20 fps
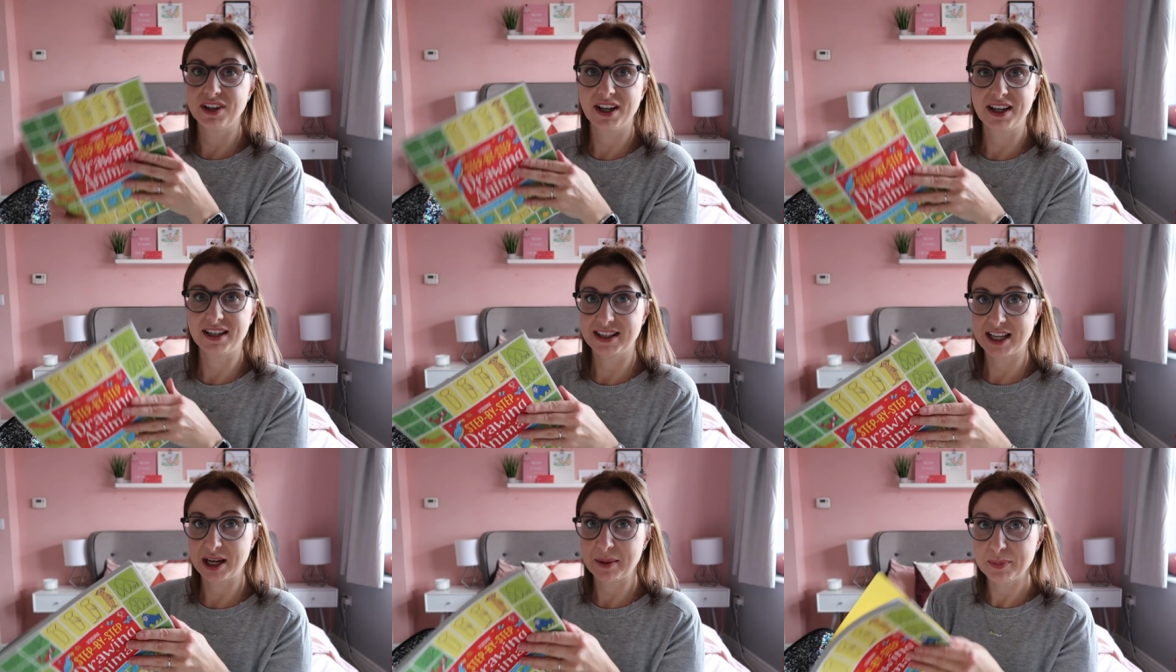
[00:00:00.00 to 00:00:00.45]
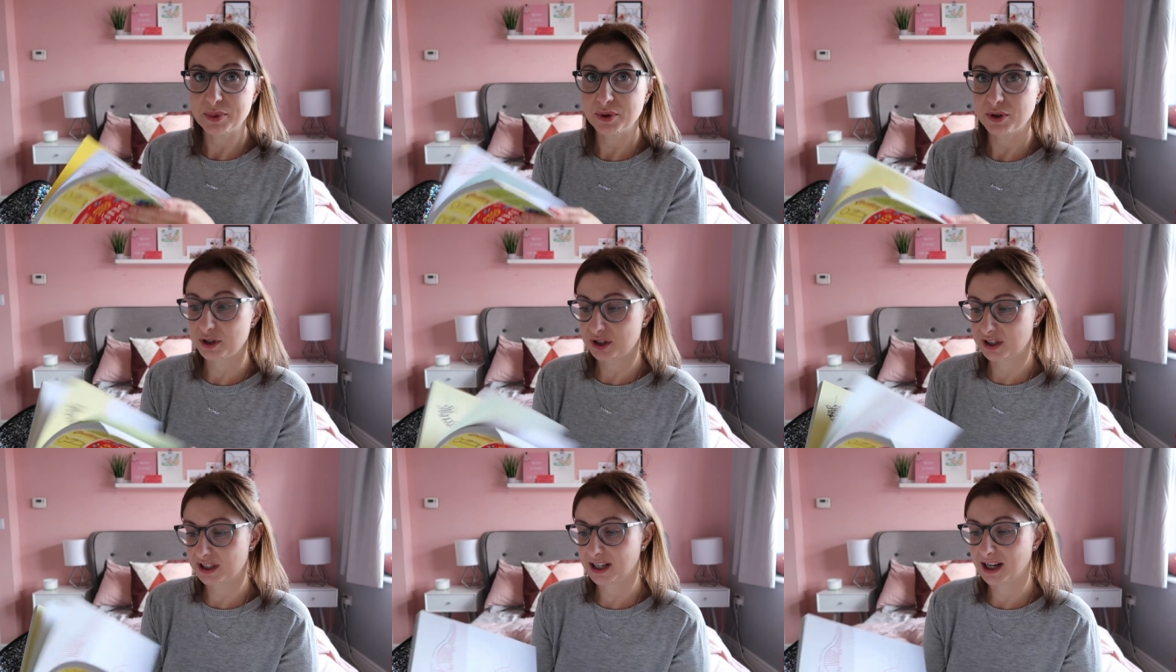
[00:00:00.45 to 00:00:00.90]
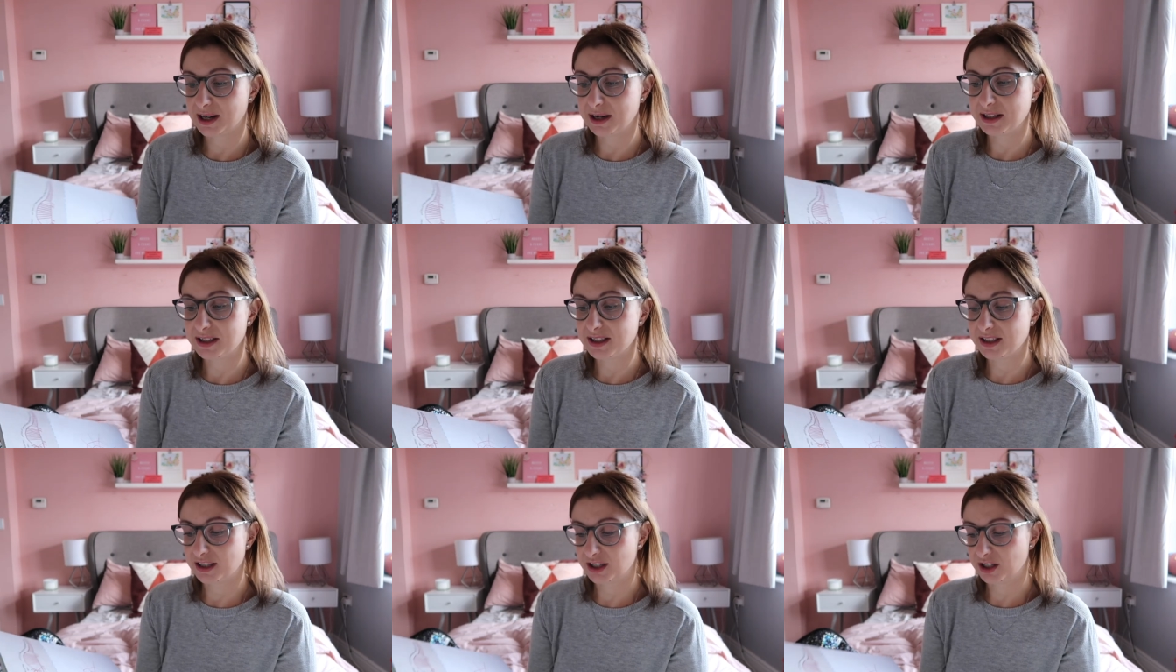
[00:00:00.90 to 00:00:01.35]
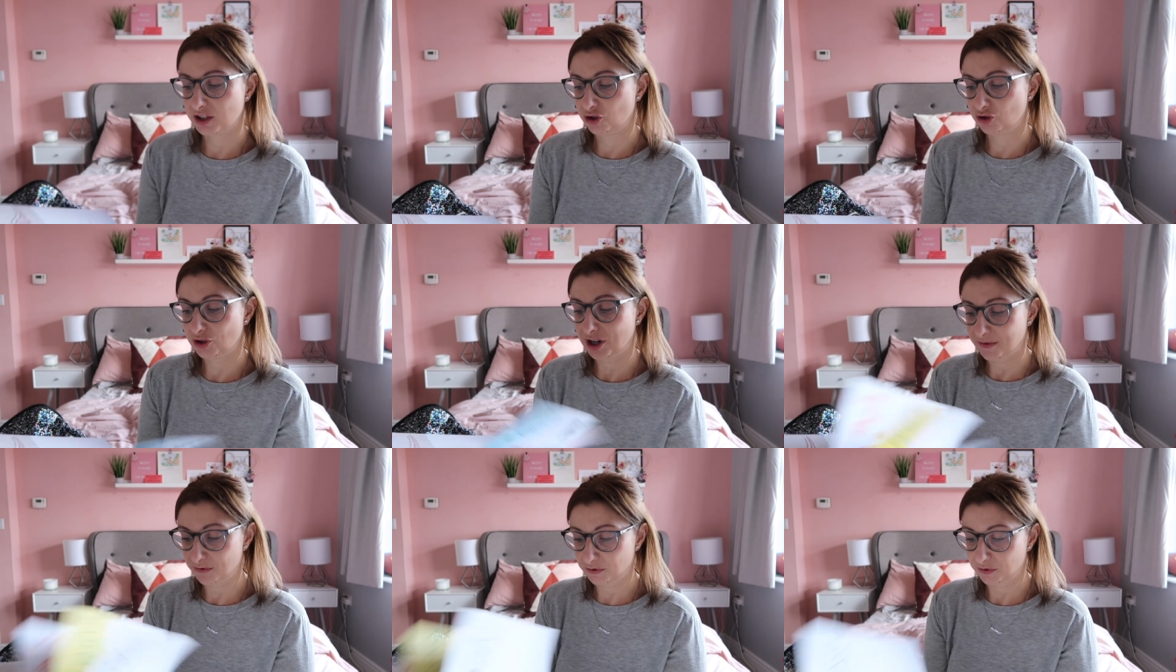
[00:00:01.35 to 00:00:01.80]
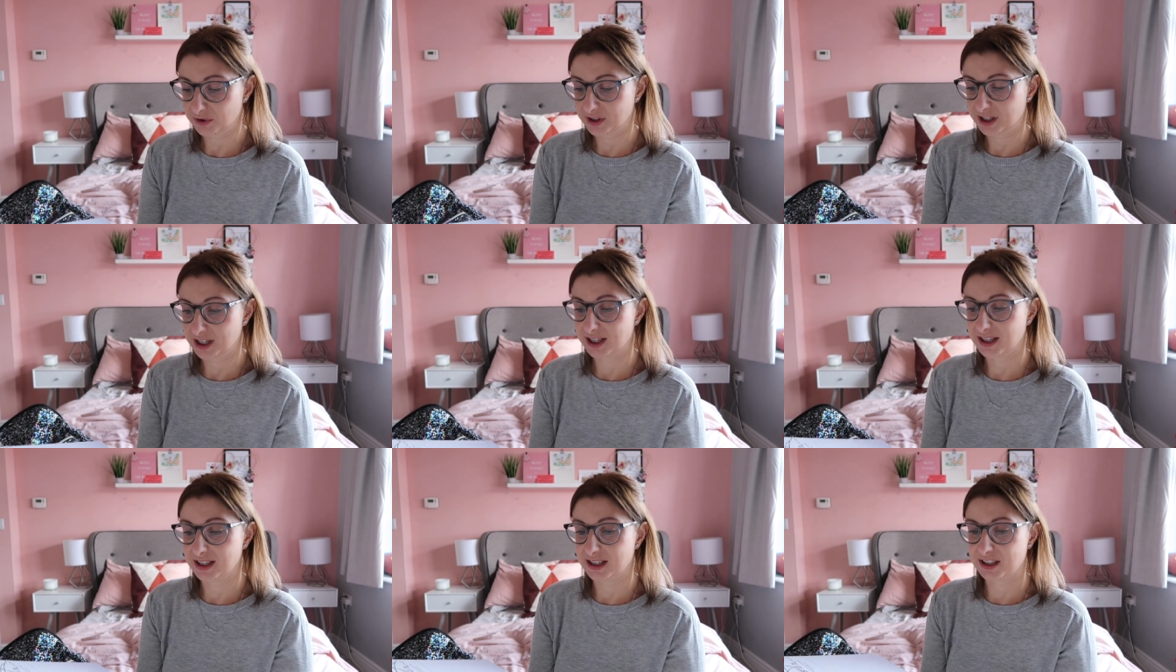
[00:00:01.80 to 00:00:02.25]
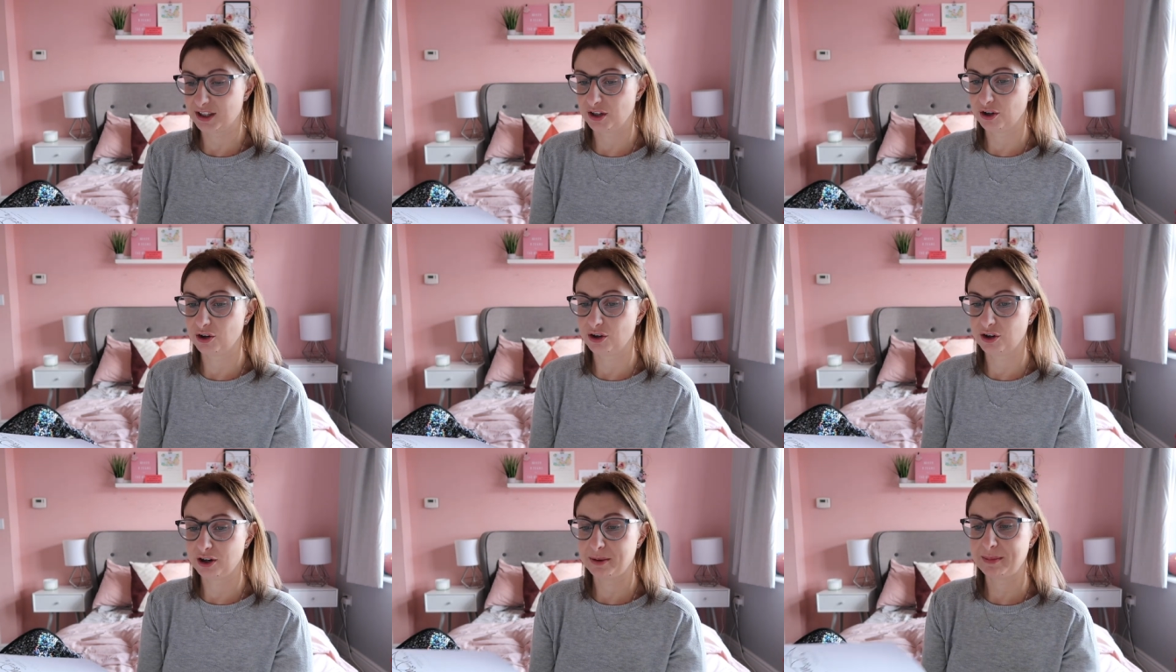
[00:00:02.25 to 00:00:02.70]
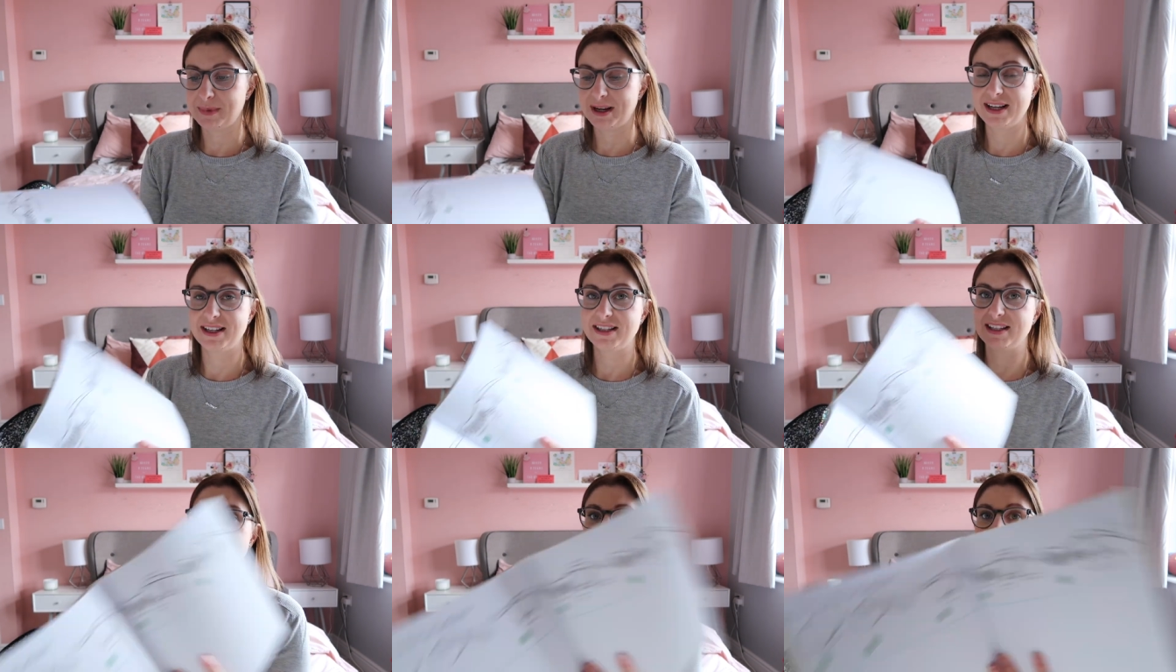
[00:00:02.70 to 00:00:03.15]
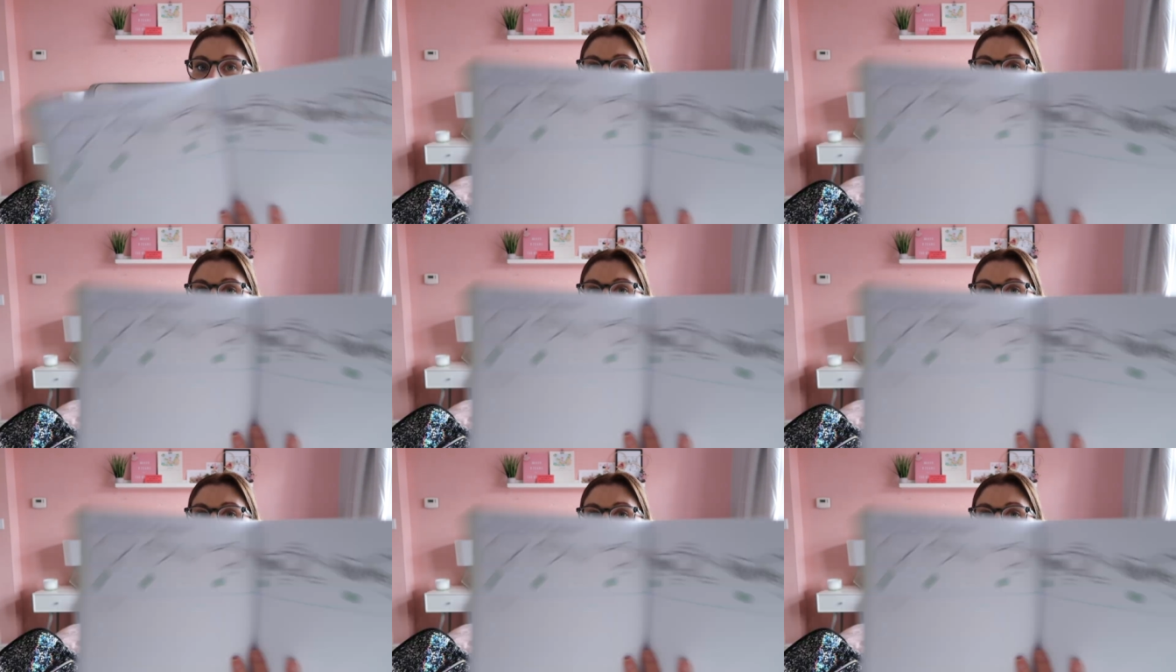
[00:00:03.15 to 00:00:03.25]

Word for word: like their books and travel things are amazing.